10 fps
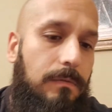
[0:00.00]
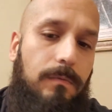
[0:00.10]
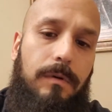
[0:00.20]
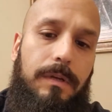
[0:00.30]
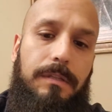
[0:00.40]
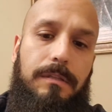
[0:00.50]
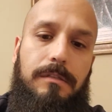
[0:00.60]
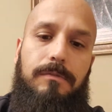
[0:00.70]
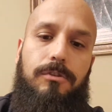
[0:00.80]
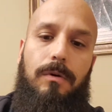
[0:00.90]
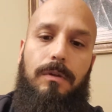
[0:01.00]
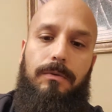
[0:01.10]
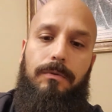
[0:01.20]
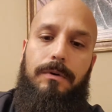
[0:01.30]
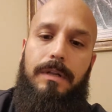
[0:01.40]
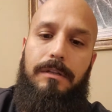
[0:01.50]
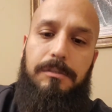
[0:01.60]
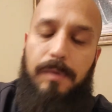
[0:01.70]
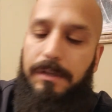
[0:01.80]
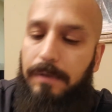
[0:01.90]
we'll get this show on the road, and I'll
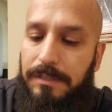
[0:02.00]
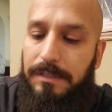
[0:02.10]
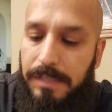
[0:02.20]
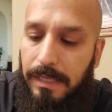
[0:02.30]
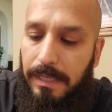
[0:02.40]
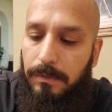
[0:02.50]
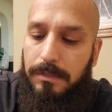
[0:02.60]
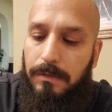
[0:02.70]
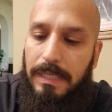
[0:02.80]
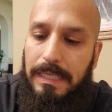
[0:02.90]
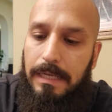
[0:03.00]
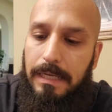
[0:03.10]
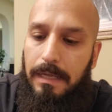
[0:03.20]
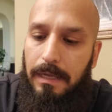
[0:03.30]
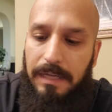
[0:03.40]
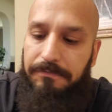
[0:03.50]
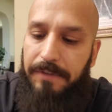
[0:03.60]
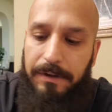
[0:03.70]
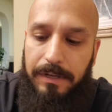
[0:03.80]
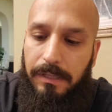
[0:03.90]
explain to you guys exactly what's going on. It's a
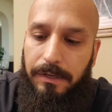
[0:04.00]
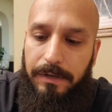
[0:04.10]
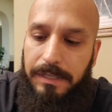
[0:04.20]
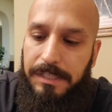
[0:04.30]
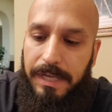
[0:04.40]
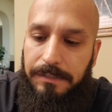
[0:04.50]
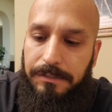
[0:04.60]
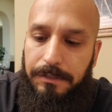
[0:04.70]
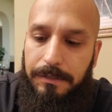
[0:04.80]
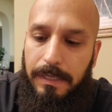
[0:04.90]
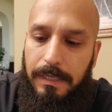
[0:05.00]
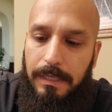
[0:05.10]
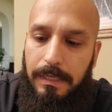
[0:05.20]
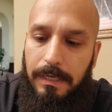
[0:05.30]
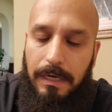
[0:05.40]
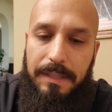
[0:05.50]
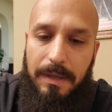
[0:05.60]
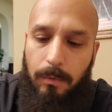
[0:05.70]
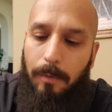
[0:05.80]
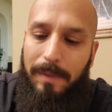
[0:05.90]
very clear, easy answer that
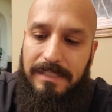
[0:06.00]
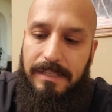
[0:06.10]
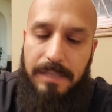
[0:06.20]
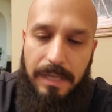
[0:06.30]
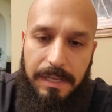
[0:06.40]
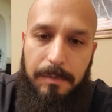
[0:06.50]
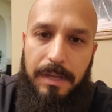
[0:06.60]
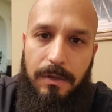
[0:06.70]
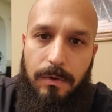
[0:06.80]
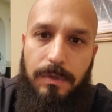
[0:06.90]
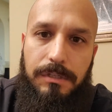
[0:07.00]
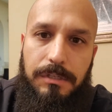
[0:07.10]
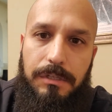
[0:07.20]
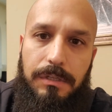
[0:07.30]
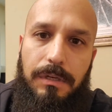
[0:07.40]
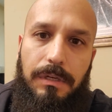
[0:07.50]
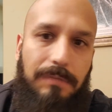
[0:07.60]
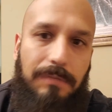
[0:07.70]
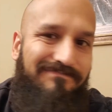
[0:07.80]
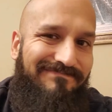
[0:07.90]
will make sense to anybody who is
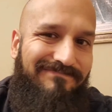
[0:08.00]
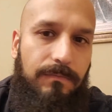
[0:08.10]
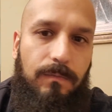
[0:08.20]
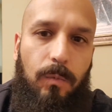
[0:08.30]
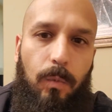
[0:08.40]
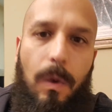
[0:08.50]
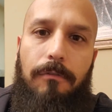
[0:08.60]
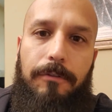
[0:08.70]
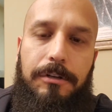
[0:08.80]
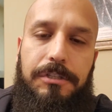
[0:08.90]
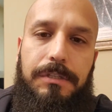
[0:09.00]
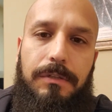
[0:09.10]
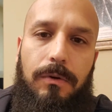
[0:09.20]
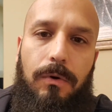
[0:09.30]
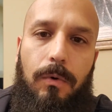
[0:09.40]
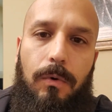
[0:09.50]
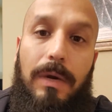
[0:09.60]
well-versed or at